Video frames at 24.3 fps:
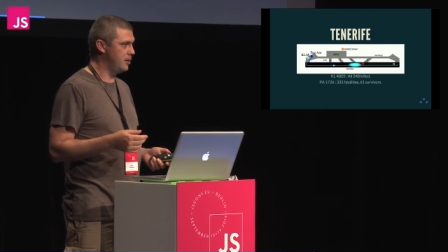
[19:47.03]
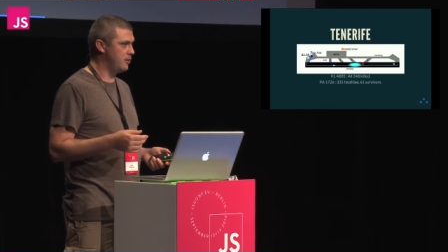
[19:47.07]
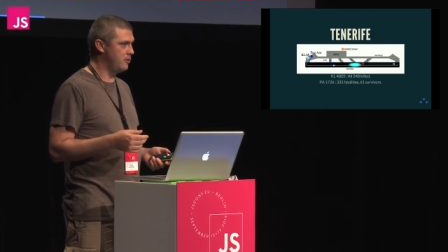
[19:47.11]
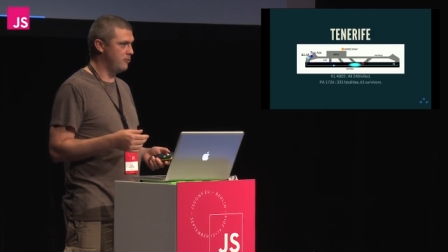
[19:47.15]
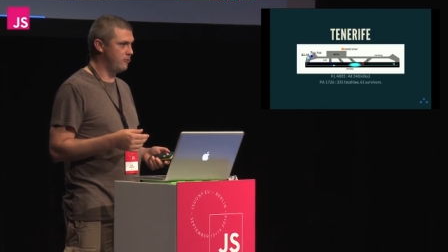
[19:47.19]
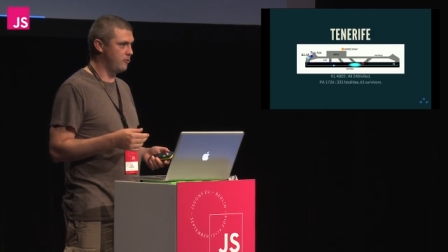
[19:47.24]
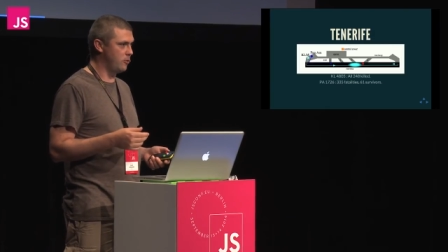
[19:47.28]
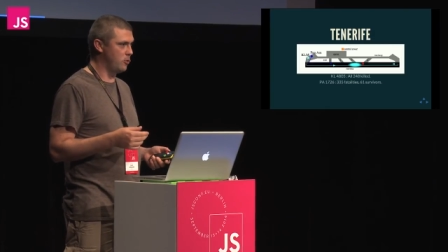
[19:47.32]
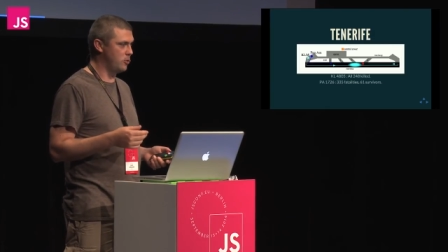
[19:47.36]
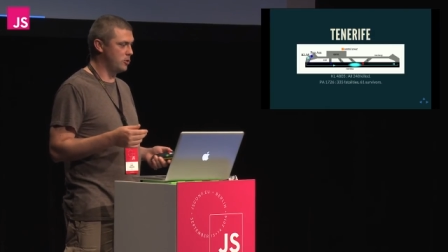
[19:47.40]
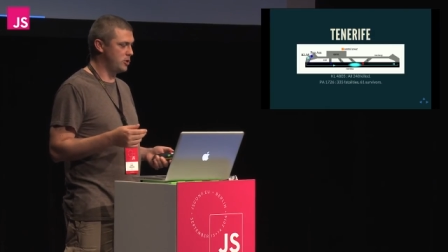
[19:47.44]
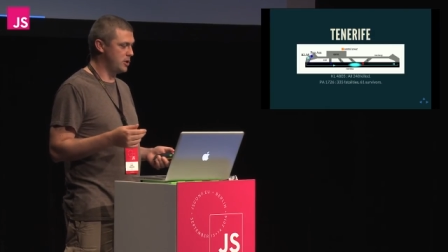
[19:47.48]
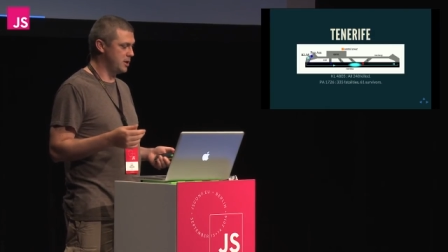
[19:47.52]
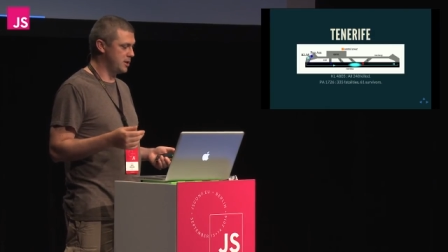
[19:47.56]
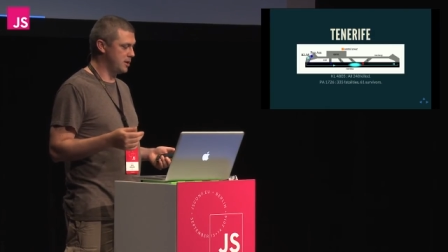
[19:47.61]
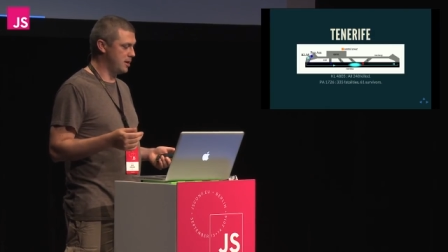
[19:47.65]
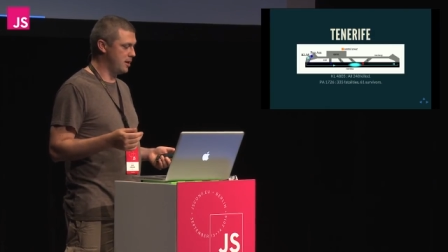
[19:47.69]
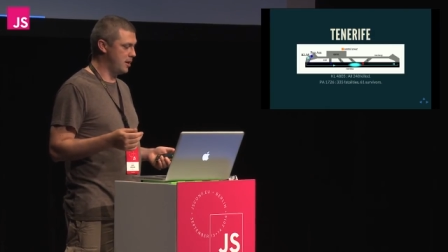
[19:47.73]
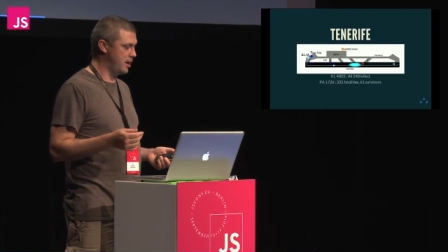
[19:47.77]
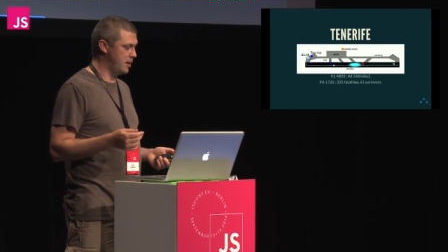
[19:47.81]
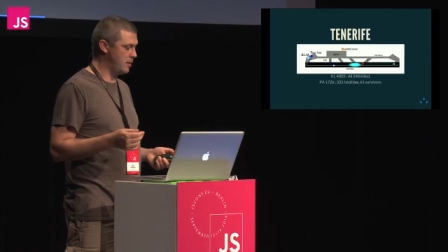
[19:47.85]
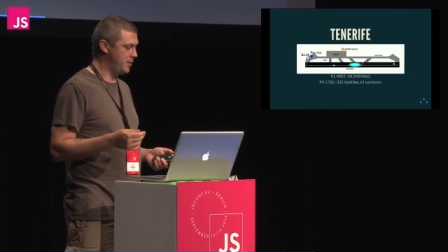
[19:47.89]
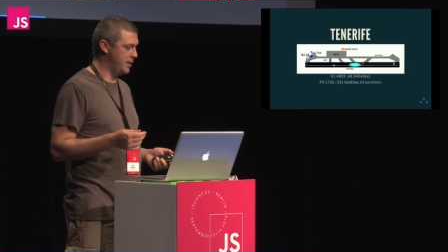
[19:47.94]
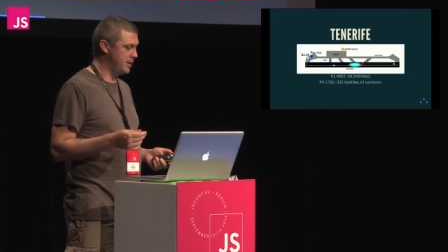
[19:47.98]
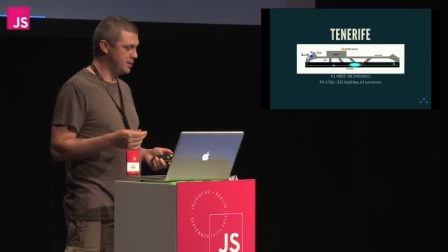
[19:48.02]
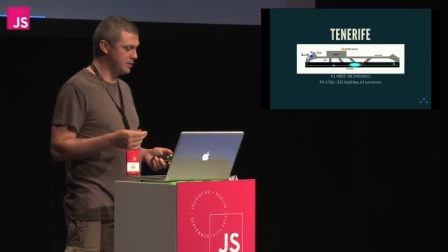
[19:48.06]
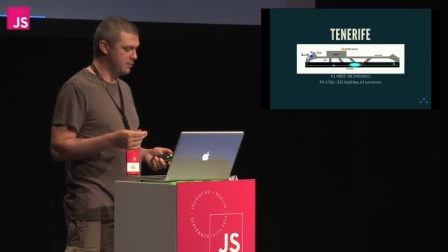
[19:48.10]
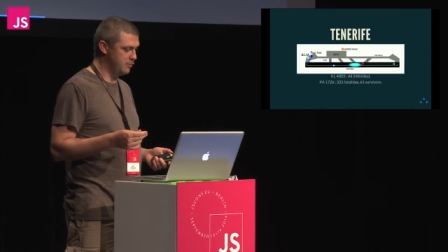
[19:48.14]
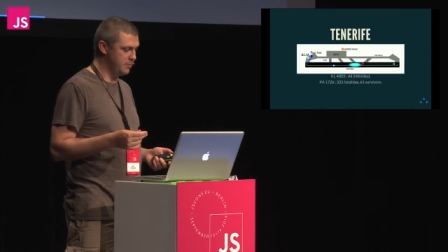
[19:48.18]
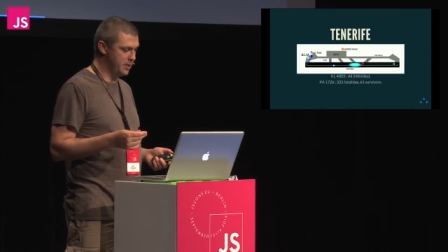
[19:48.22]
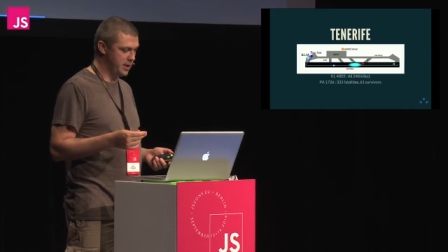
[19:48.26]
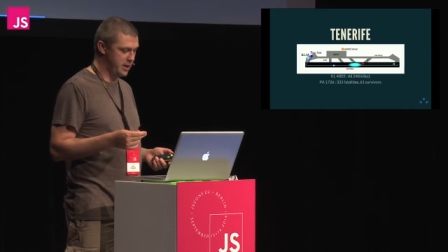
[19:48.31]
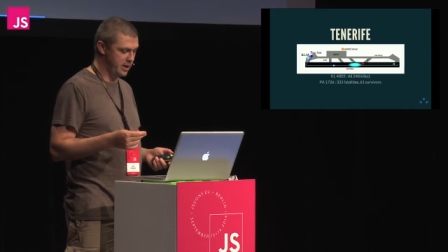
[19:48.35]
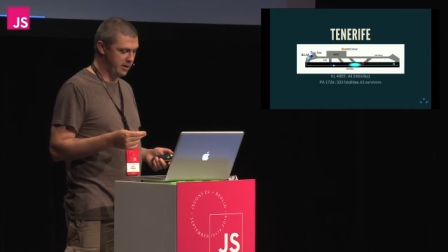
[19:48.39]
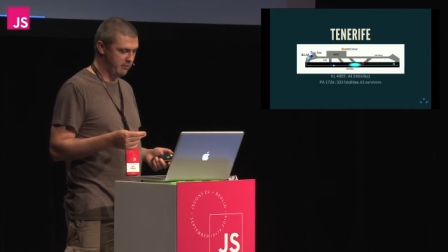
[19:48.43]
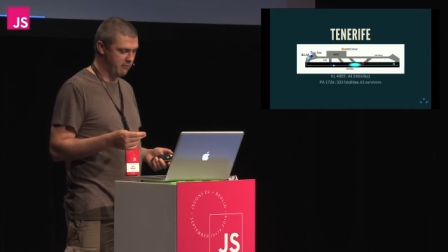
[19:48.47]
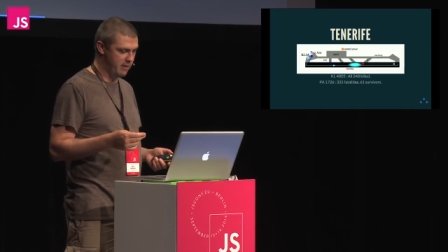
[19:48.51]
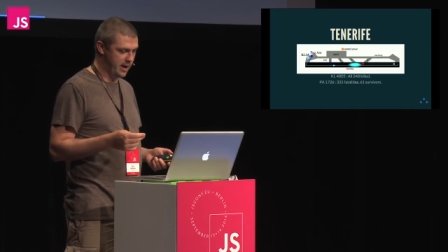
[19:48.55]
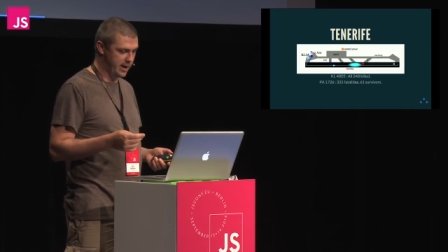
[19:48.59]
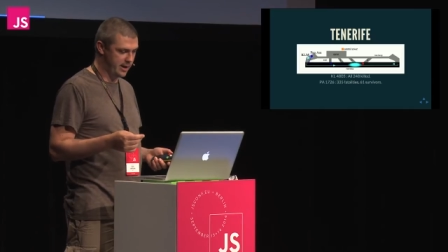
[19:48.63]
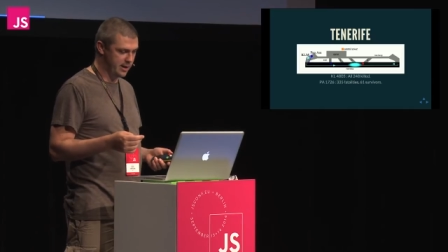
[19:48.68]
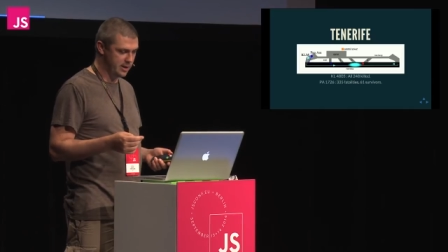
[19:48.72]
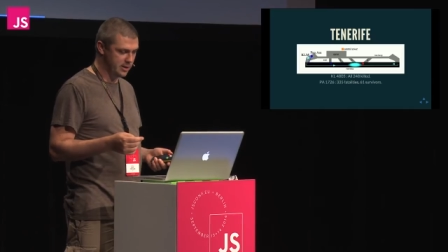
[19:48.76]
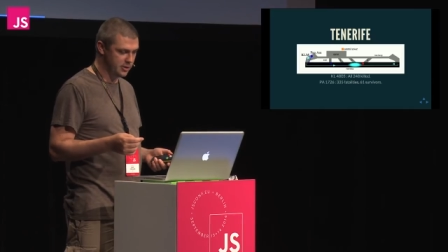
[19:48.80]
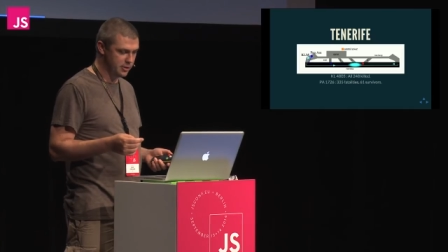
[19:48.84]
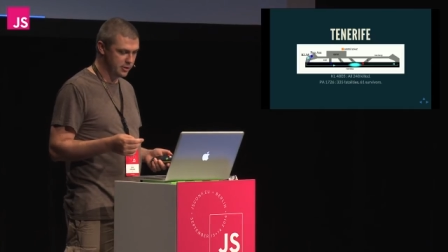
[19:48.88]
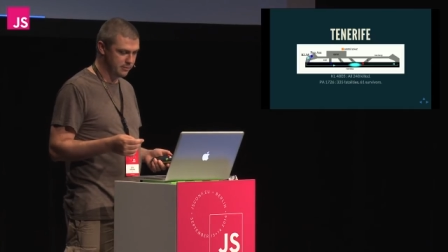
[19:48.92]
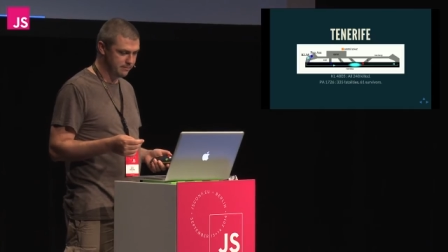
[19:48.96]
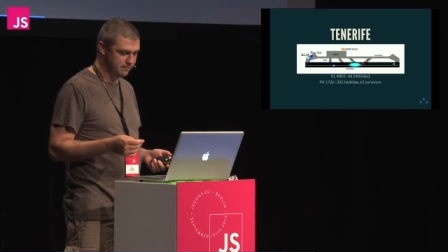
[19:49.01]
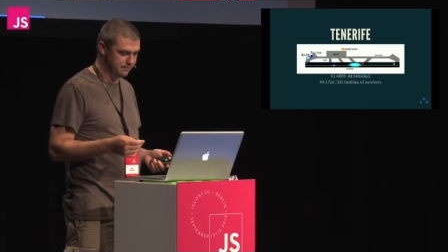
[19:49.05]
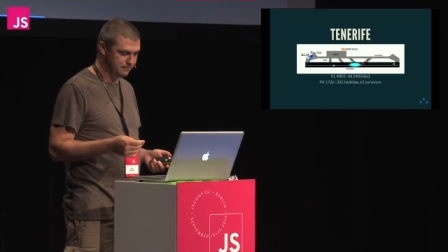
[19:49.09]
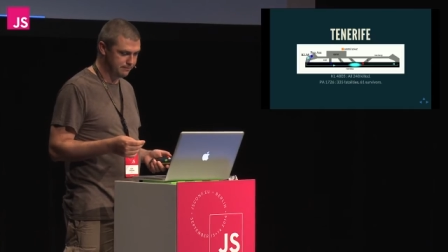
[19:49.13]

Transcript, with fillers: for just another piece of burning wreckage.